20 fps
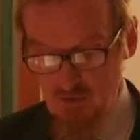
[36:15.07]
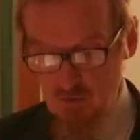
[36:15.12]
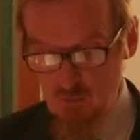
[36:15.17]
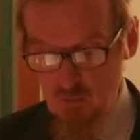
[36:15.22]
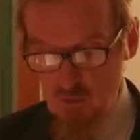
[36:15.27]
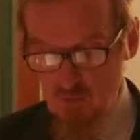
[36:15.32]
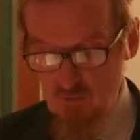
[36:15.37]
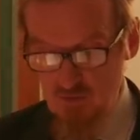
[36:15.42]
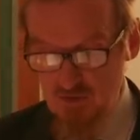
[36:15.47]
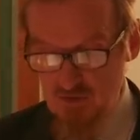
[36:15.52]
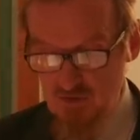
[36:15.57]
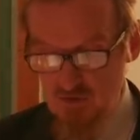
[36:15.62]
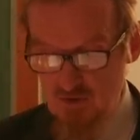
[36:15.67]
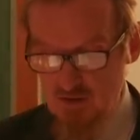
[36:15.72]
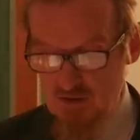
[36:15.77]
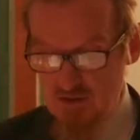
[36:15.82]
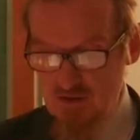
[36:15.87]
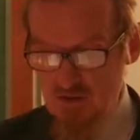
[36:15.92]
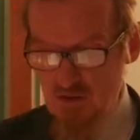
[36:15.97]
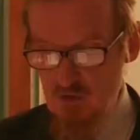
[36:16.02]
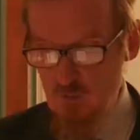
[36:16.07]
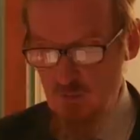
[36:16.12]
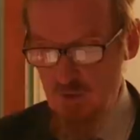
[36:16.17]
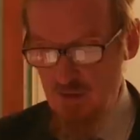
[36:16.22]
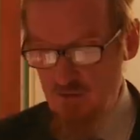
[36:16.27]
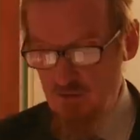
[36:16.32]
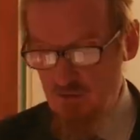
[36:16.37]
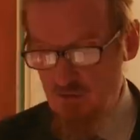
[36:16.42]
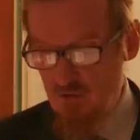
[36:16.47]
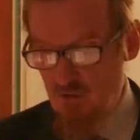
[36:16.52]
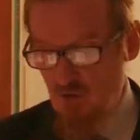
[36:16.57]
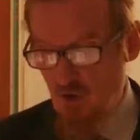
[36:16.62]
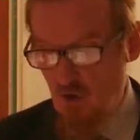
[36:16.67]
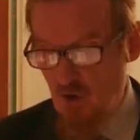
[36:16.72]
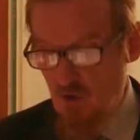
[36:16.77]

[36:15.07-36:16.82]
is moving to take independent,